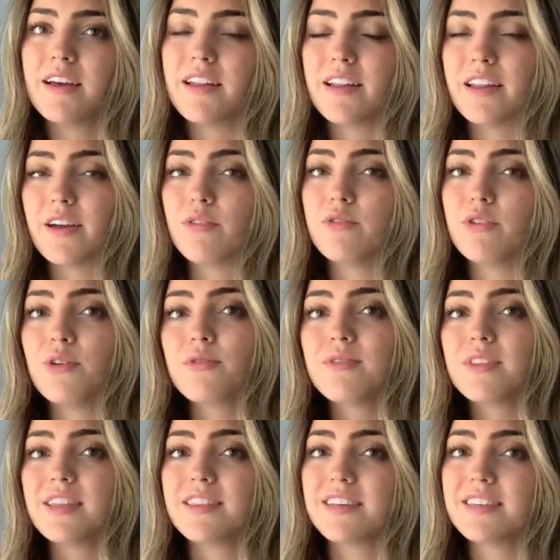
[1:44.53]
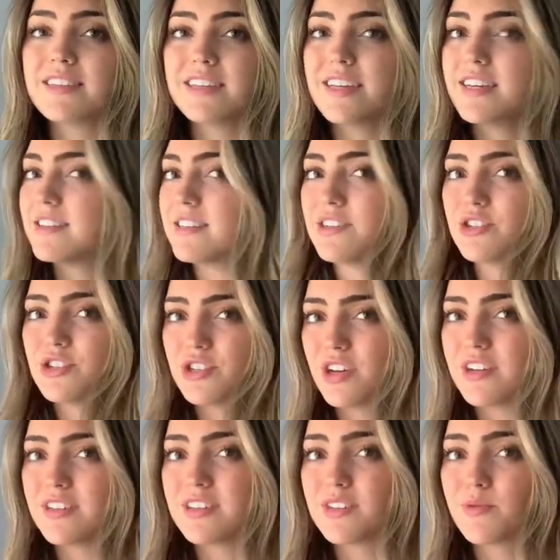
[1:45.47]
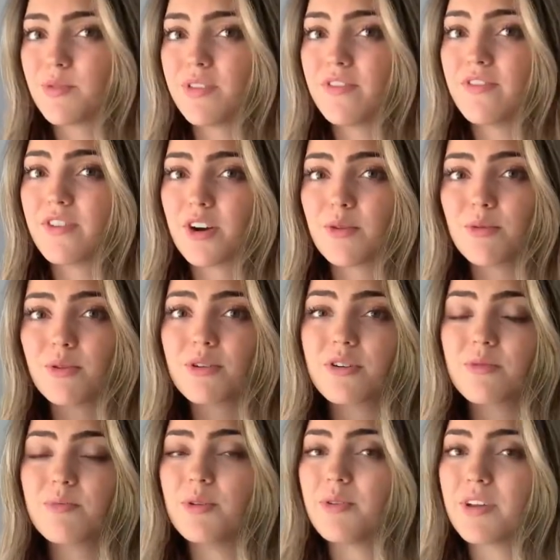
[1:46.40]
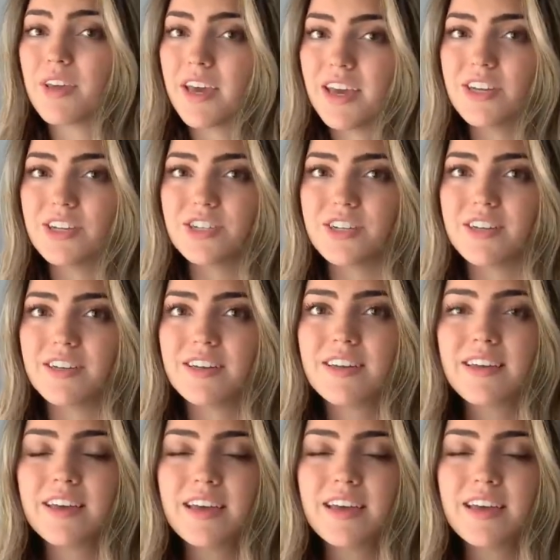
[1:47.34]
Now note that this isn't just with verbal communication.